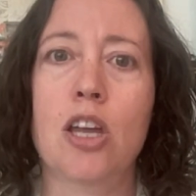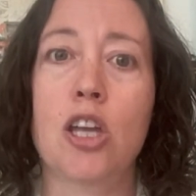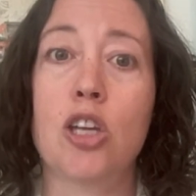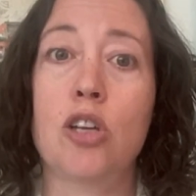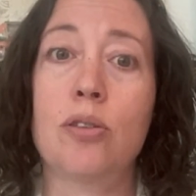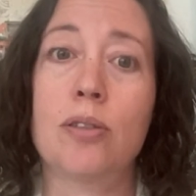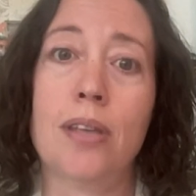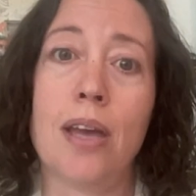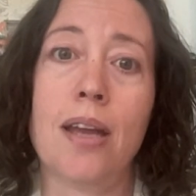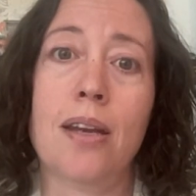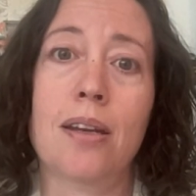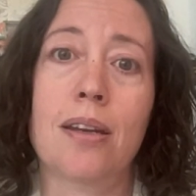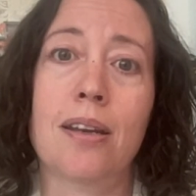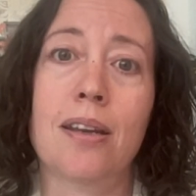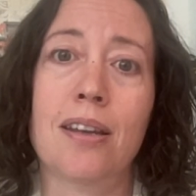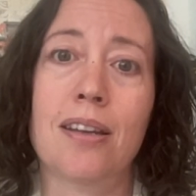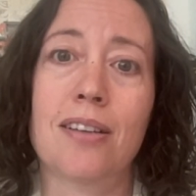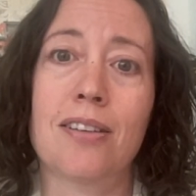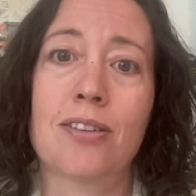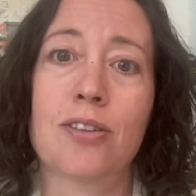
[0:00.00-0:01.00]
You cited
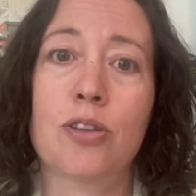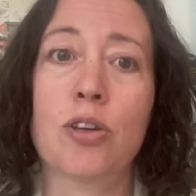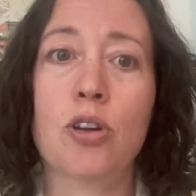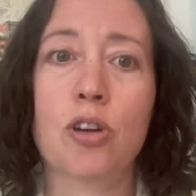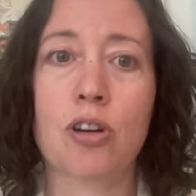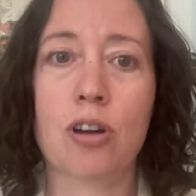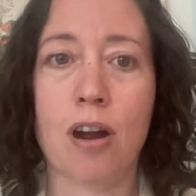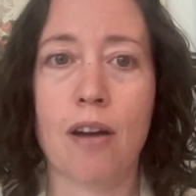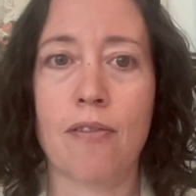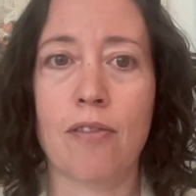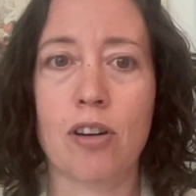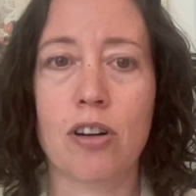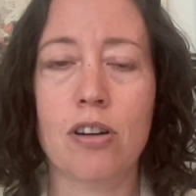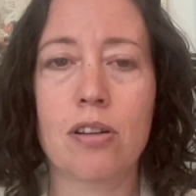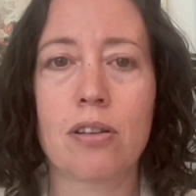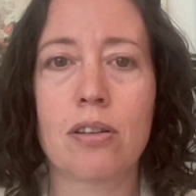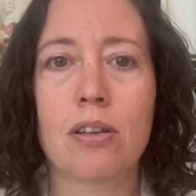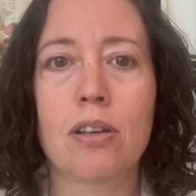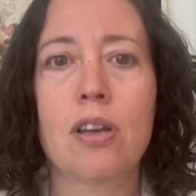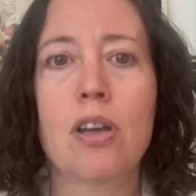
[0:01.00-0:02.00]
it, so you're covered.
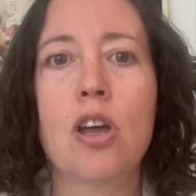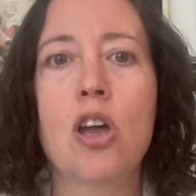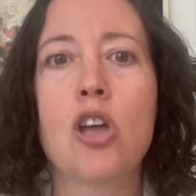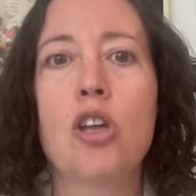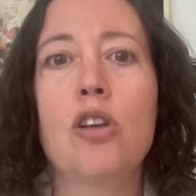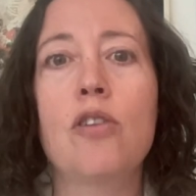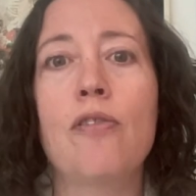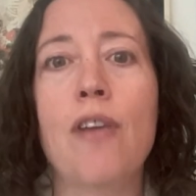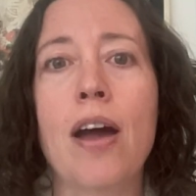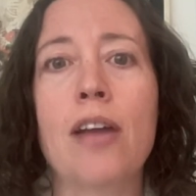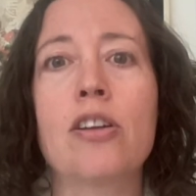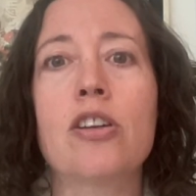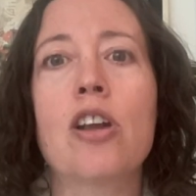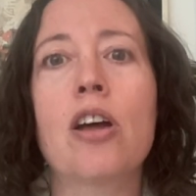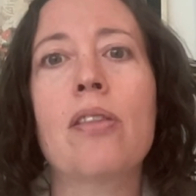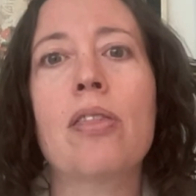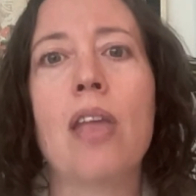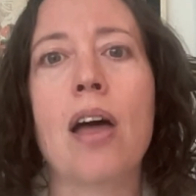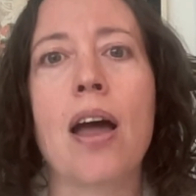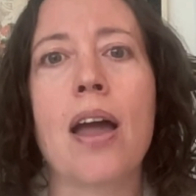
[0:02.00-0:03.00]
You found it
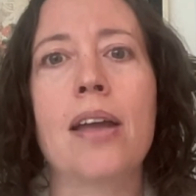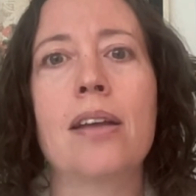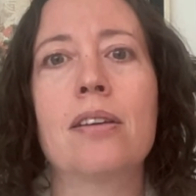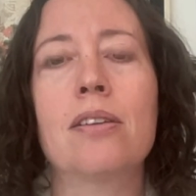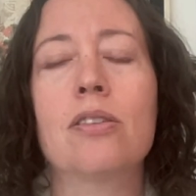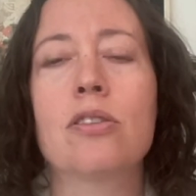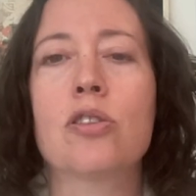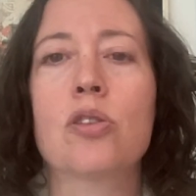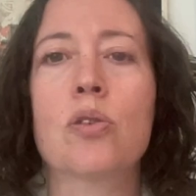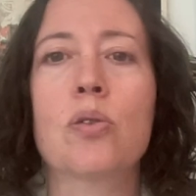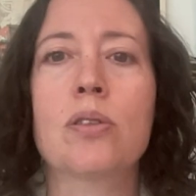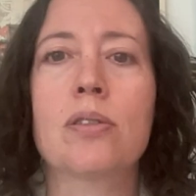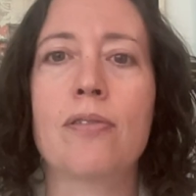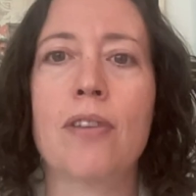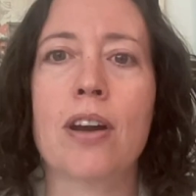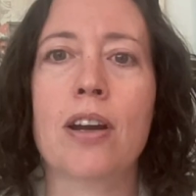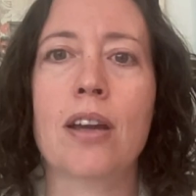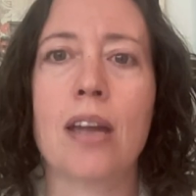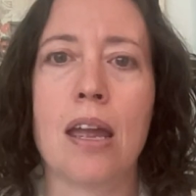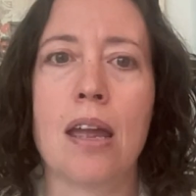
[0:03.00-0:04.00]
online, so it's
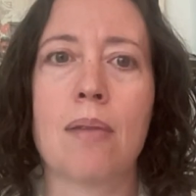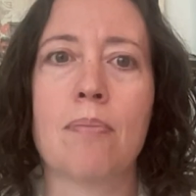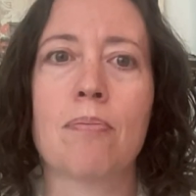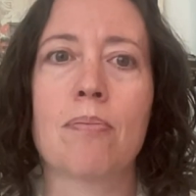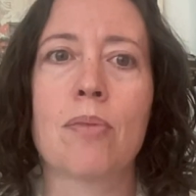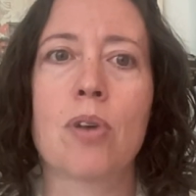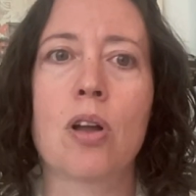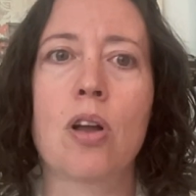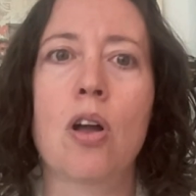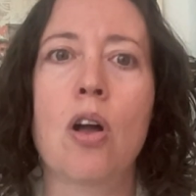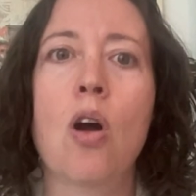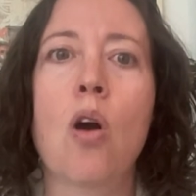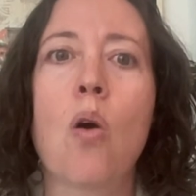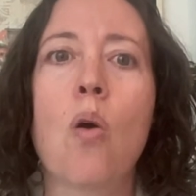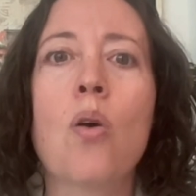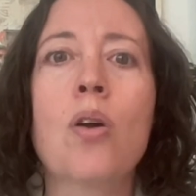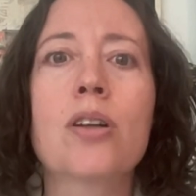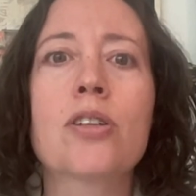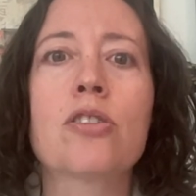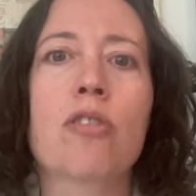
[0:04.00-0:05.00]
fair game.
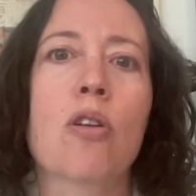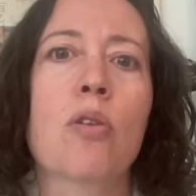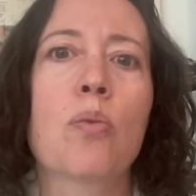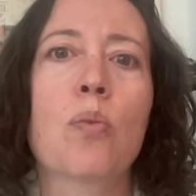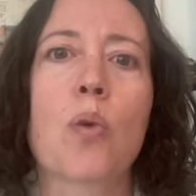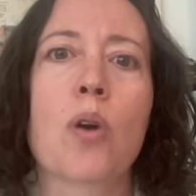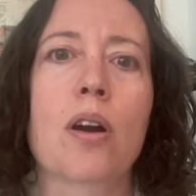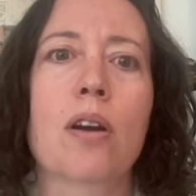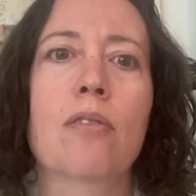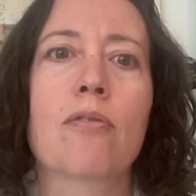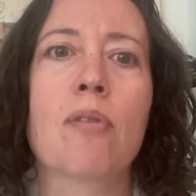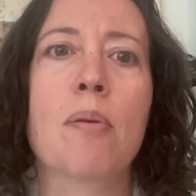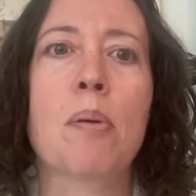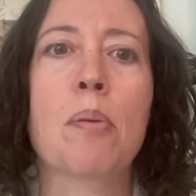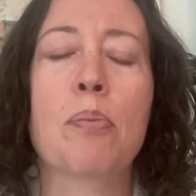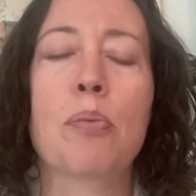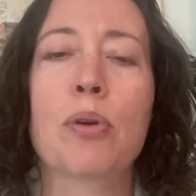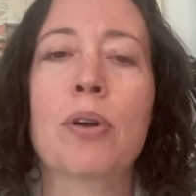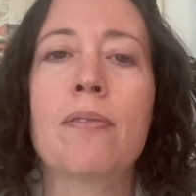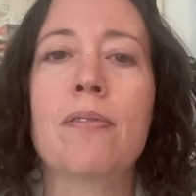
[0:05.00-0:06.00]
Or it's your own work from a
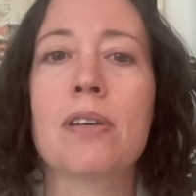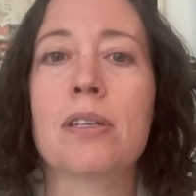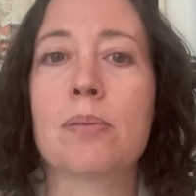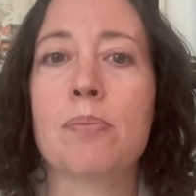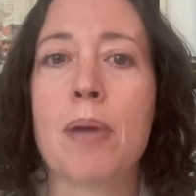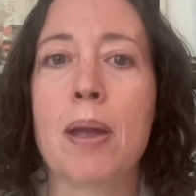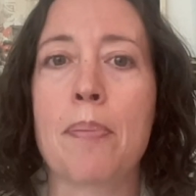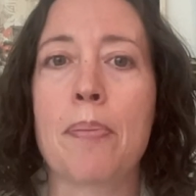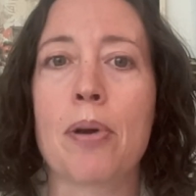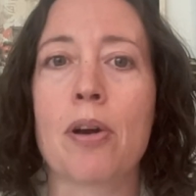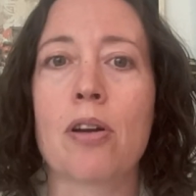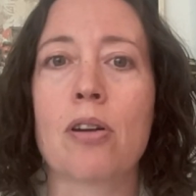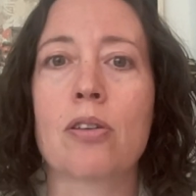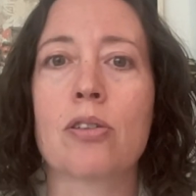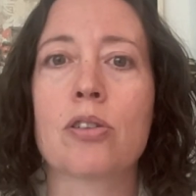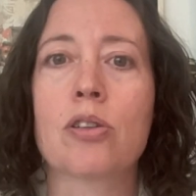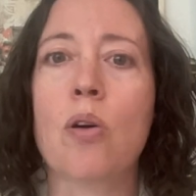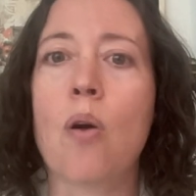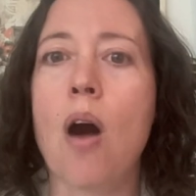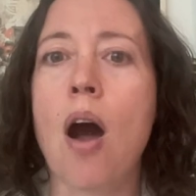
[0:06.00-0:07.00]
previous paper,
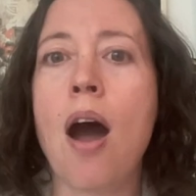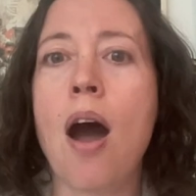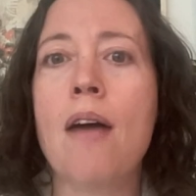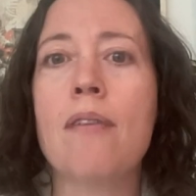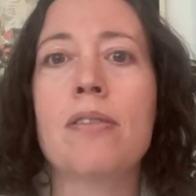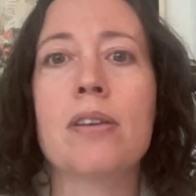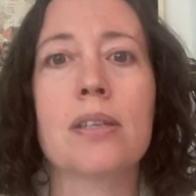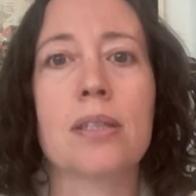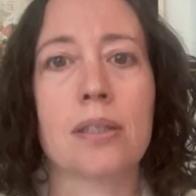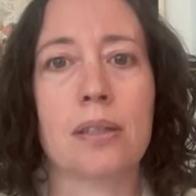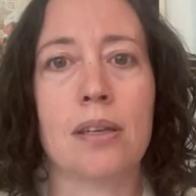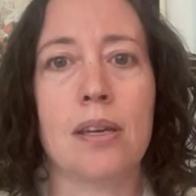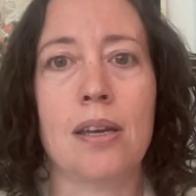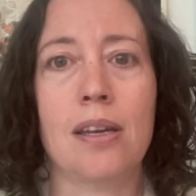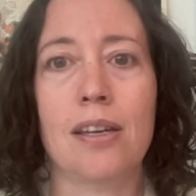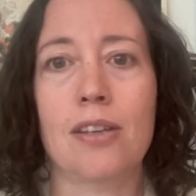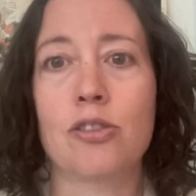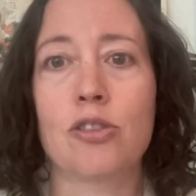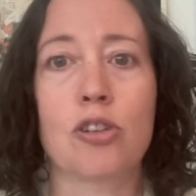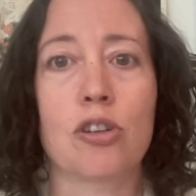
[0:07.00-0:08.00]
so obviously
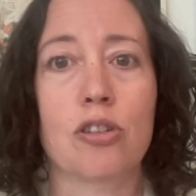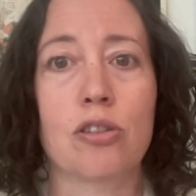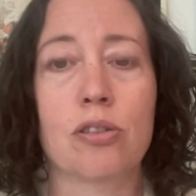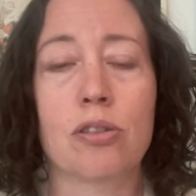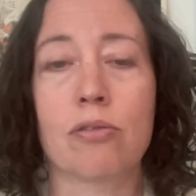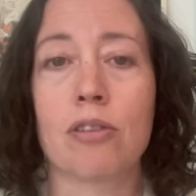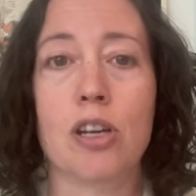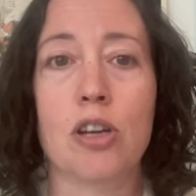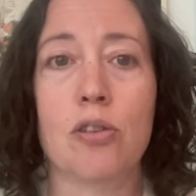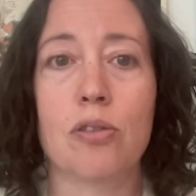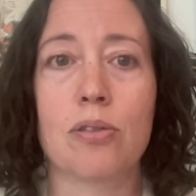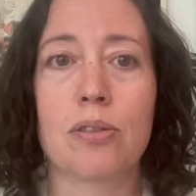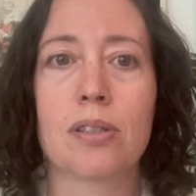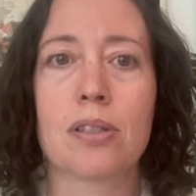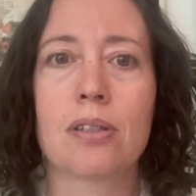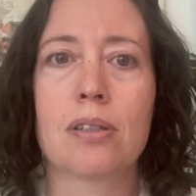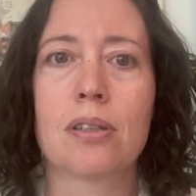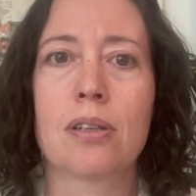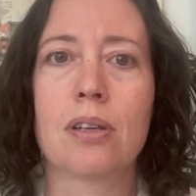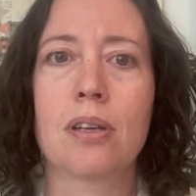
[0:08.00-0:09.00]
it's yours to reuse.